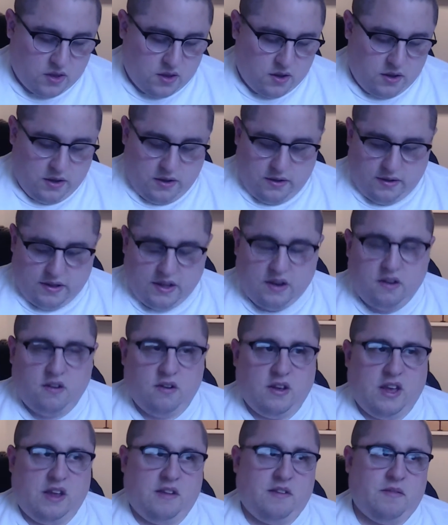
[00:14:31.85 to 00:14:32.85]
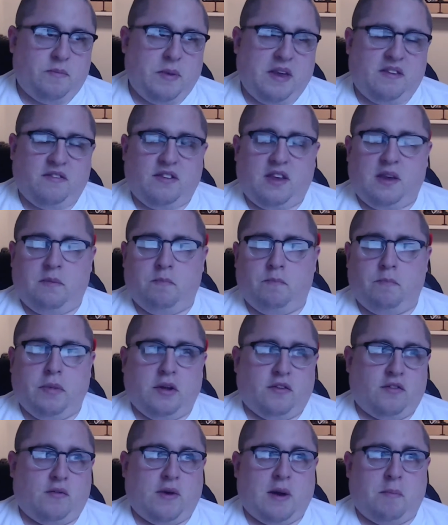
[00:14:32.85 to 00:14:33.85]
it's basically
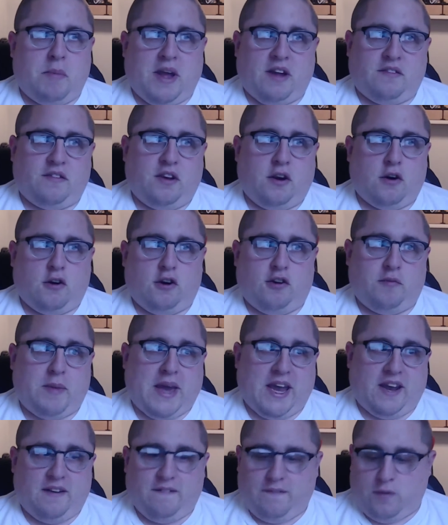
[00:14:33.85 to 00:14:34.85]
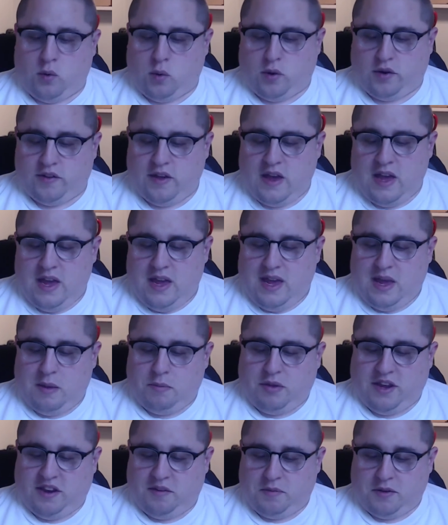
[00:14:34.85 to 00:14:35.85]
built around bouncing cards back and forth and
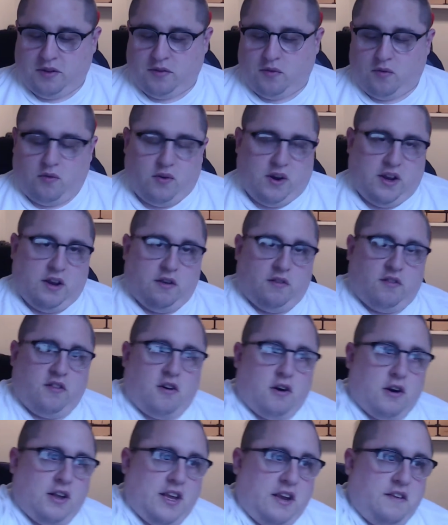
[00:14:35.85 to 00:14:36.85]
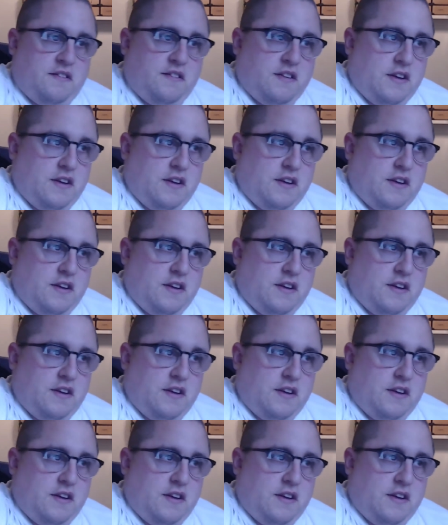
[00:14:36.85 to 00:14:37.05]
playing spells for free. There's a card like Sunken